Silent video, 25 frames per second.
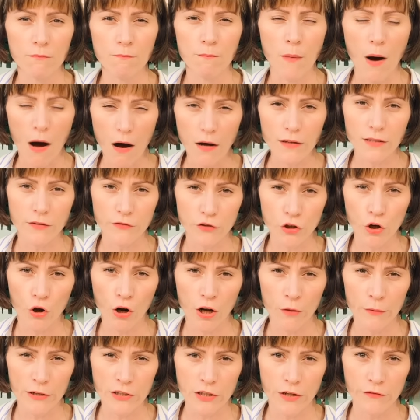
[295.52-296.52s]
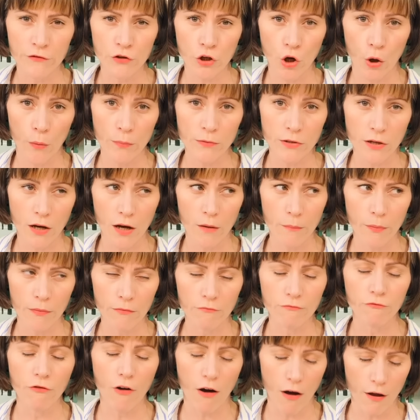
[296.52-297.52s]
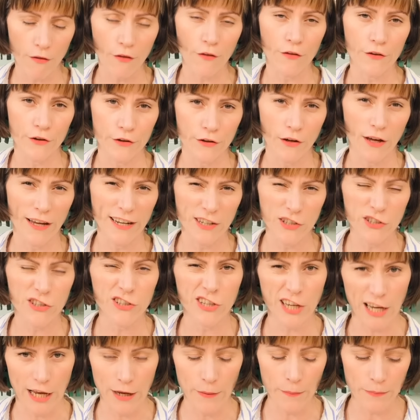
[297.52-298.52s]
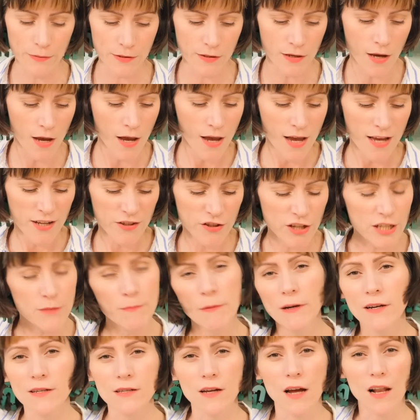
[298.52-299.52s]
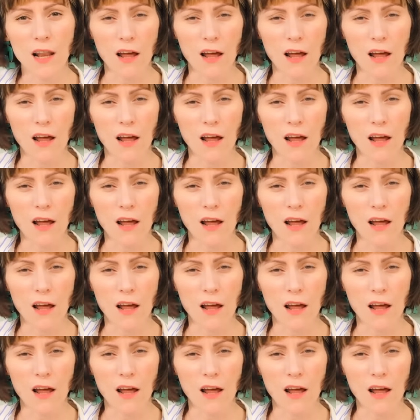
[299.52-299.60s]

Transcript: bars of chocolate which I've chopped up rather than like chips, just because I